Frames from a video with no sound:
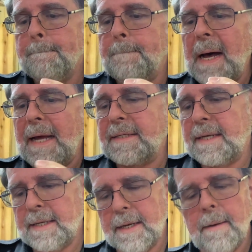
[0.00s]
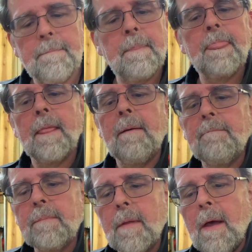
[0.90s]
But
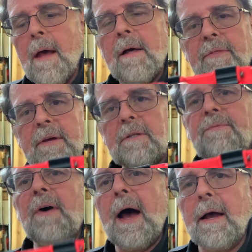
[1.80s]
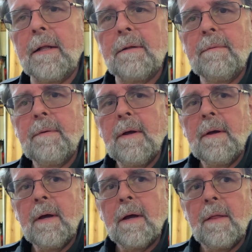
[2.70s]
this file,
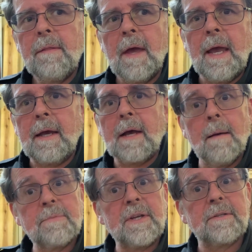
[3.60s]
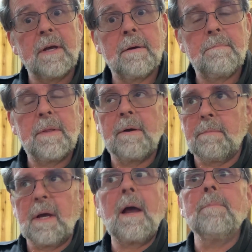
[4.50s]
it comes as a
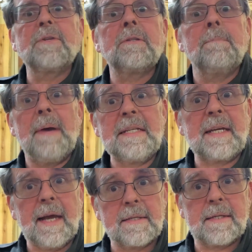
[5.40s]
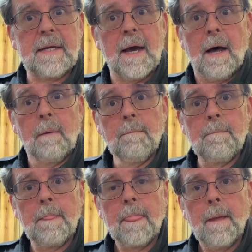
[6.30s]
basic STL.
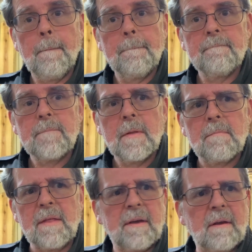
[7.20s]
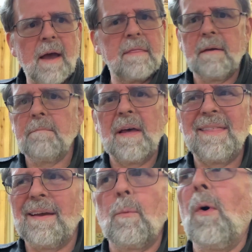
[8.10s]
I think
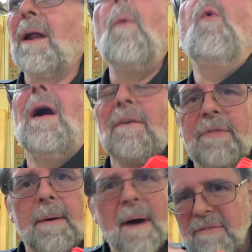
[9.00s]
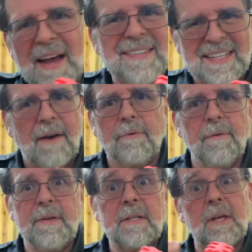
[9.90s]
one of them. I've got several
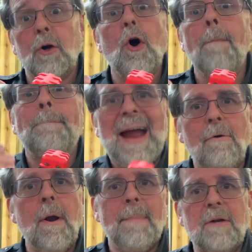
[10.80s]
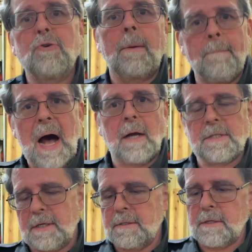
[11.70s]
of these. They're called parametric
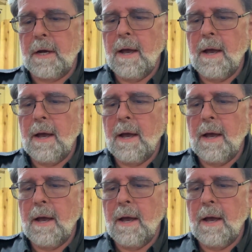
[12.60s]
boxes.